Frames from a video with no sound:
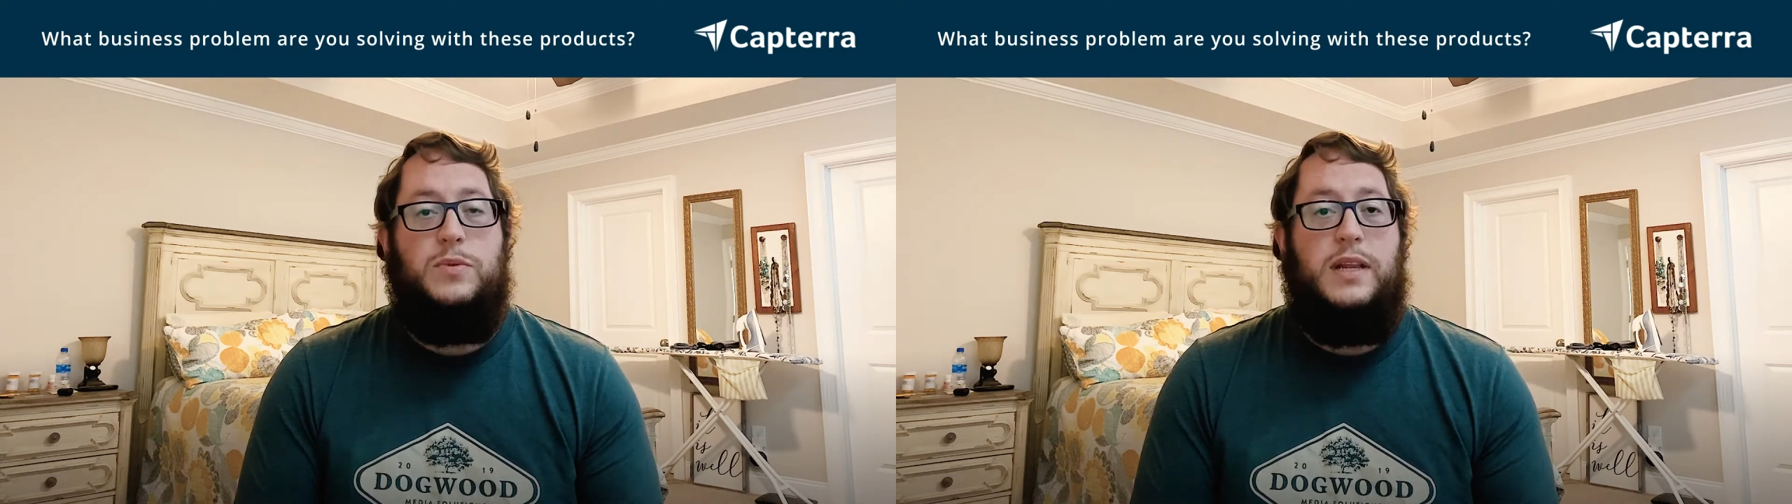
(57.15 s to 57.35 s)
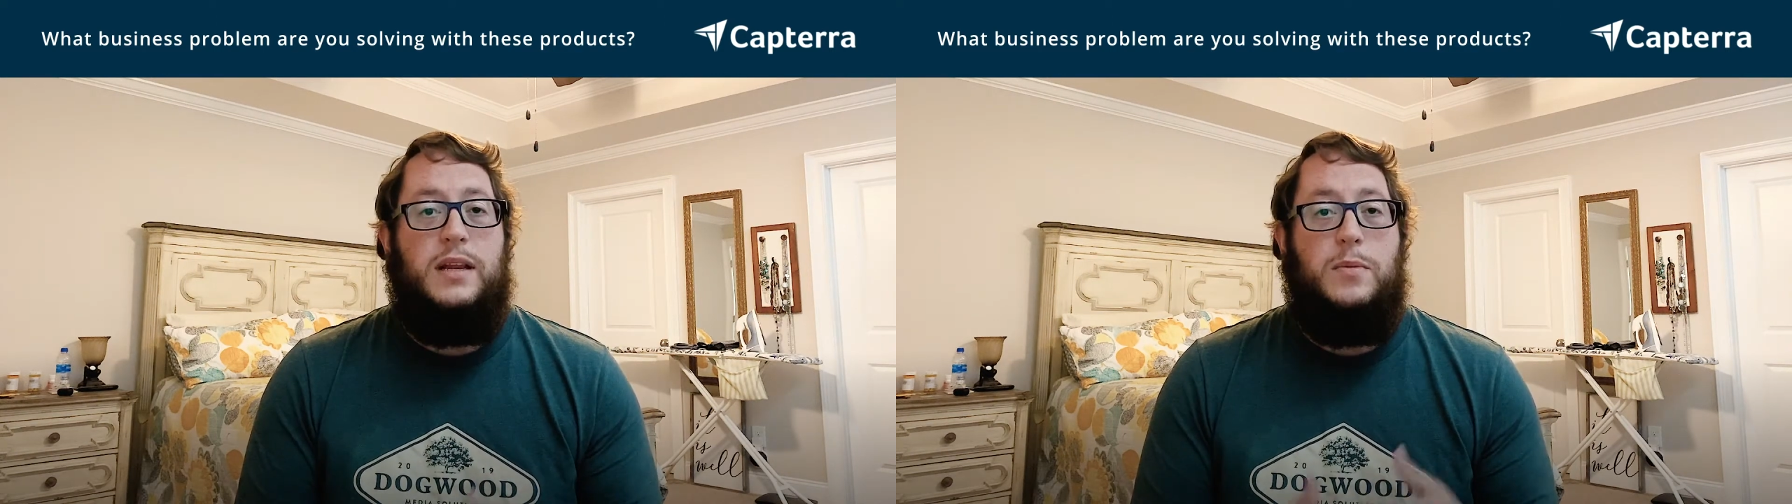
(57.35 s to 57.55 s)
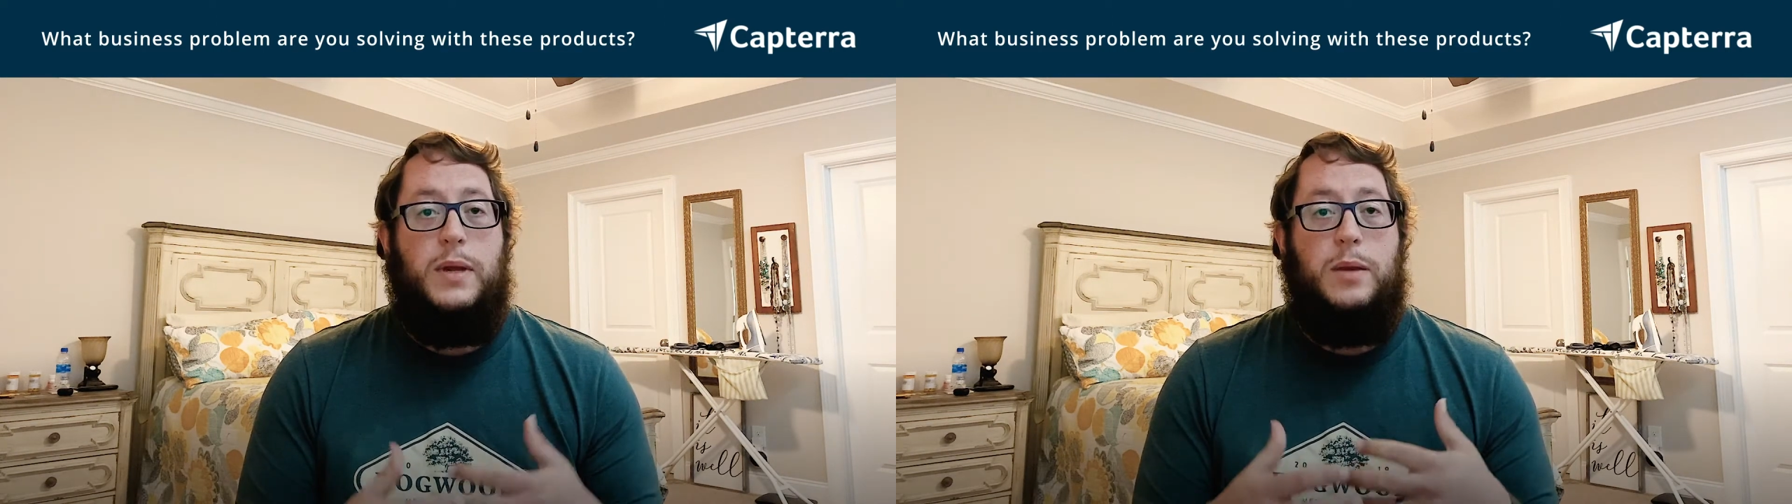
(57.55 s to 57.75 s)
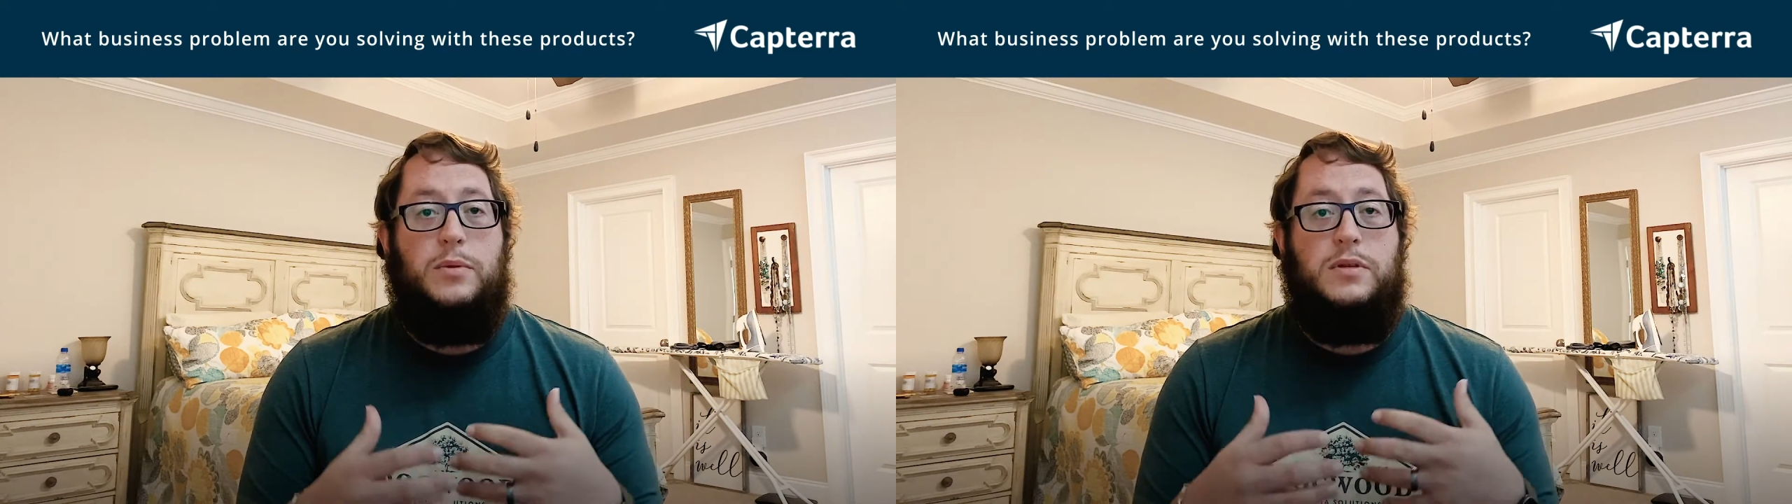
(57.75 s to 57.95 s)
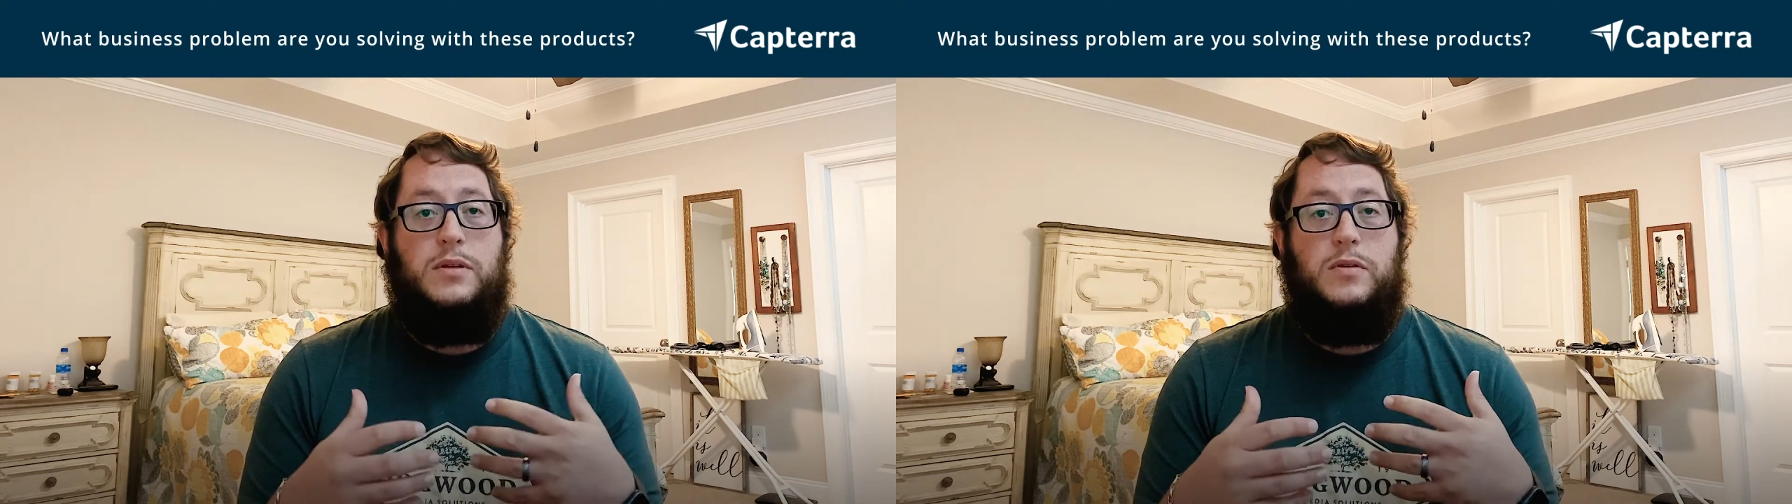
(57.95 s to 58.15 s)
We needed to be
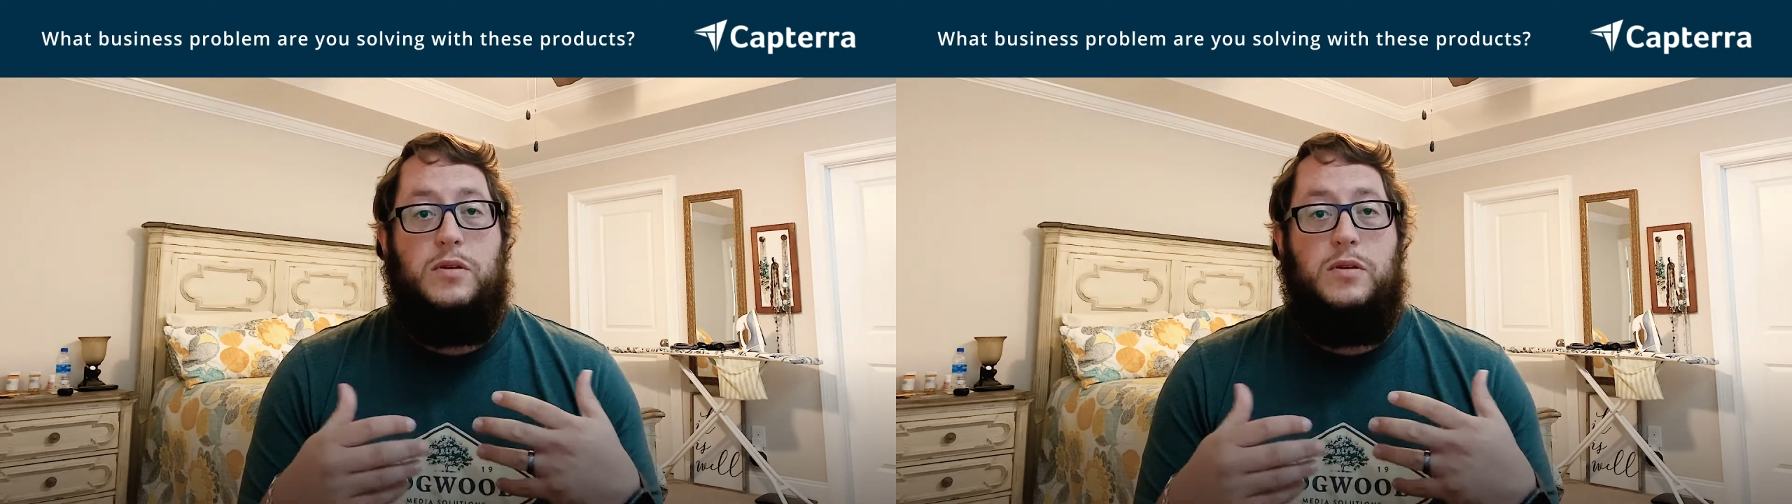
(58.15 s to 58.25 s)
able to